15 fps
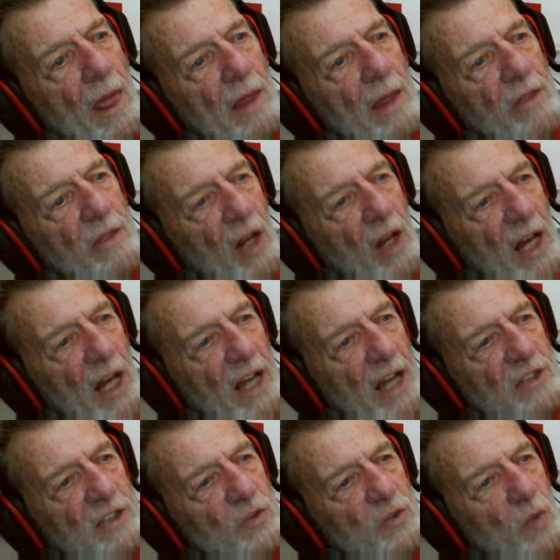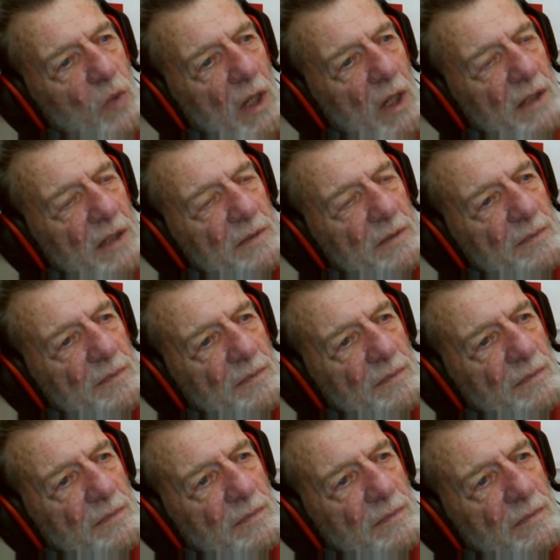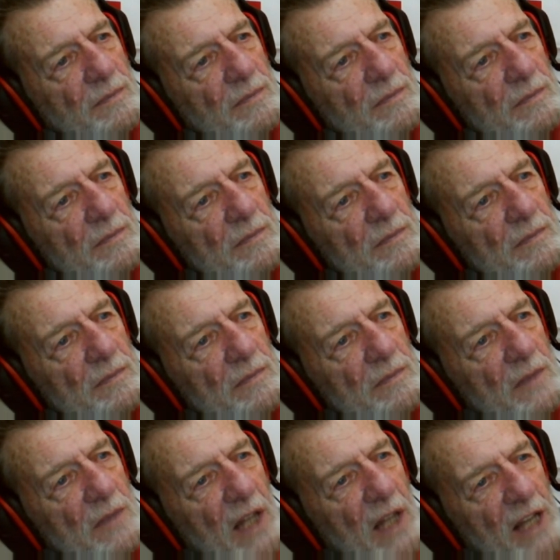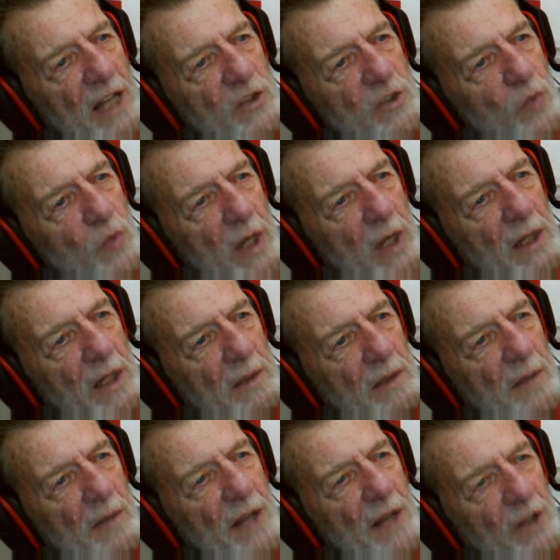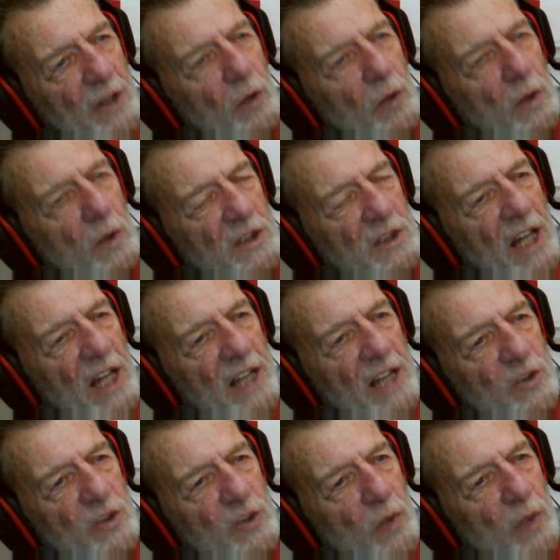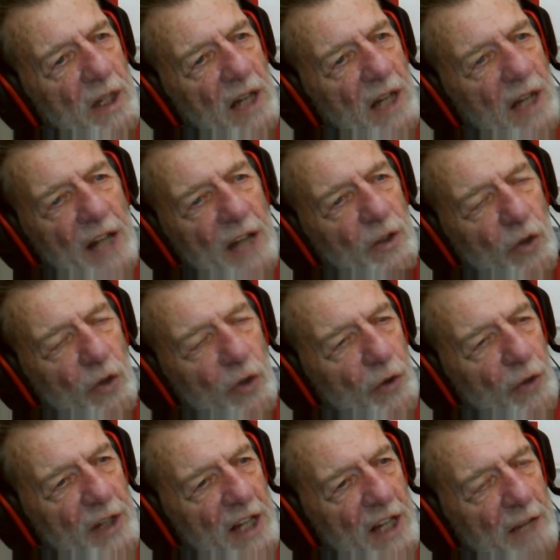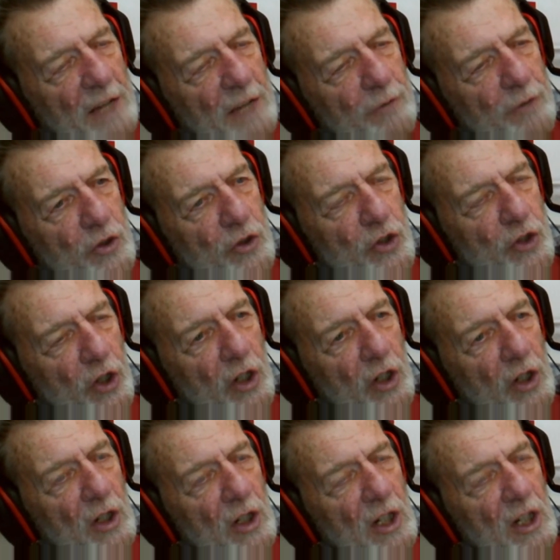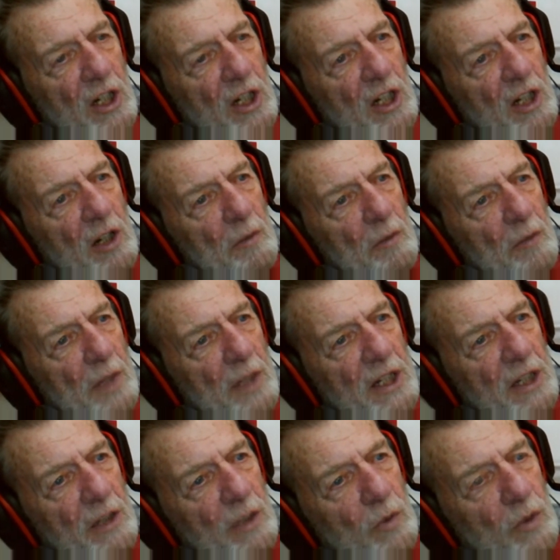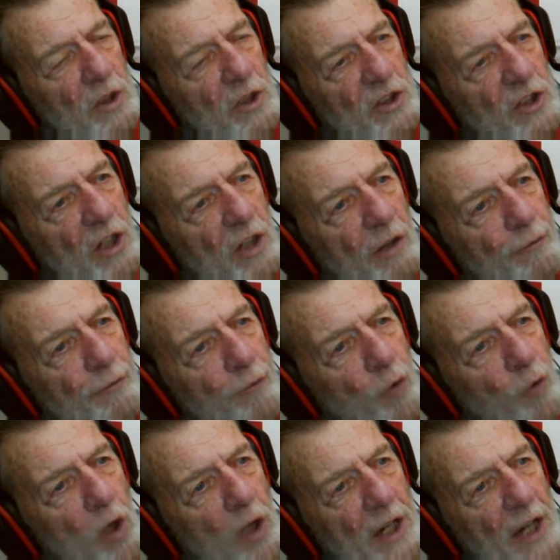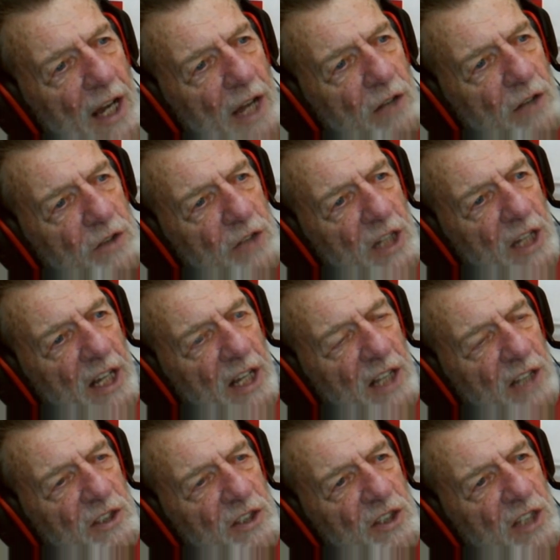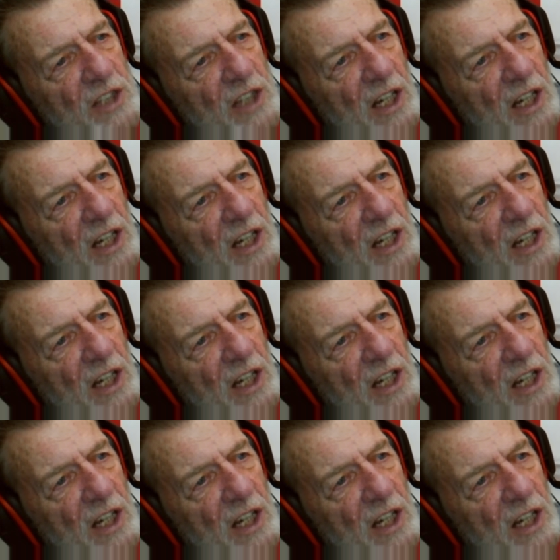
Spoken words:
the last one, last week. I think it was last week. I don't know the date for sure, but it was 4 counts against